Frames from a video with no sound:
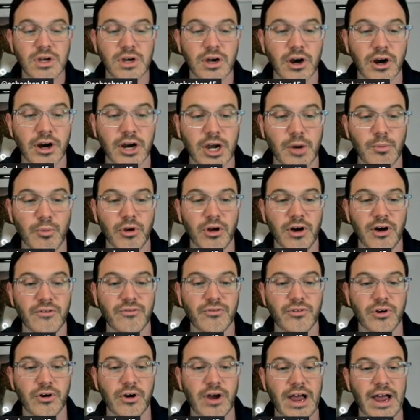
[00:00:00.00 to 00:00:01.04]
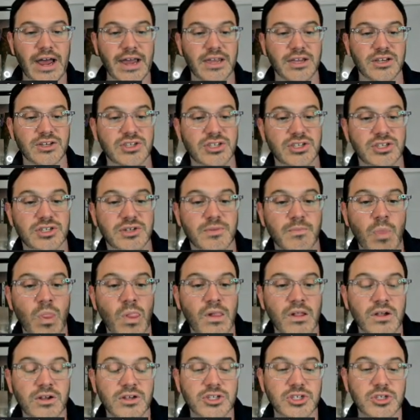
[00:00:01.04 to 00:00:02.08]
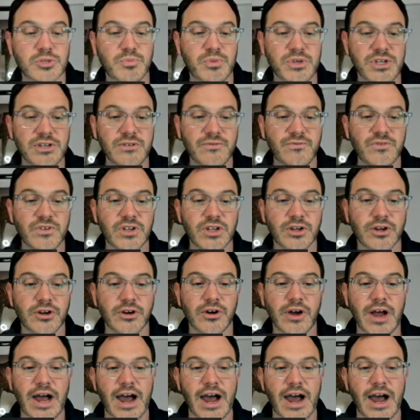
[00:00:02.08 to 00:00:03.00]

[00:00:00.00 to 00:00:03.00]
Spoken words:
are coming off their highest speed figure.